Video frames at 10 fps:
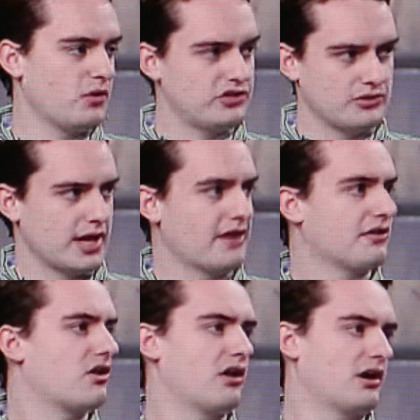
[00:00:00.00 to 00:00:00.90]
then once you get out
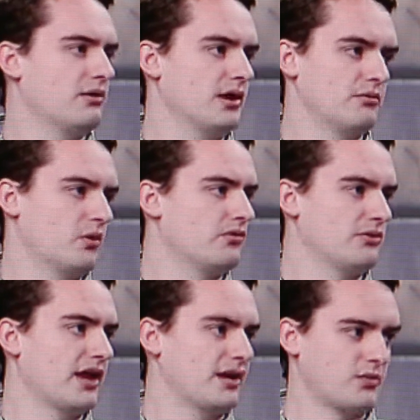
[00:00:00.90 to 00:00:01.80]
of the car, it won't
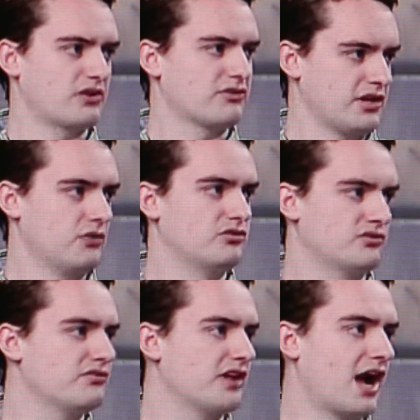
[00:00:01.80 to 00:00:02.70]
do that anymore because it knows
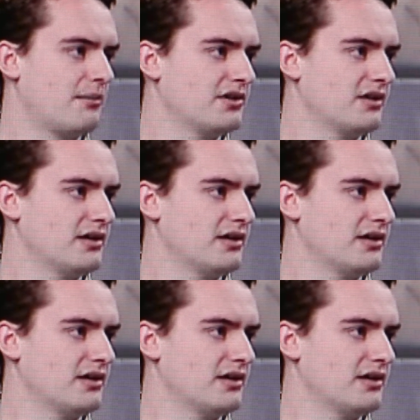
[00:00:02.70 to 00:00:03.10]
you've stopped.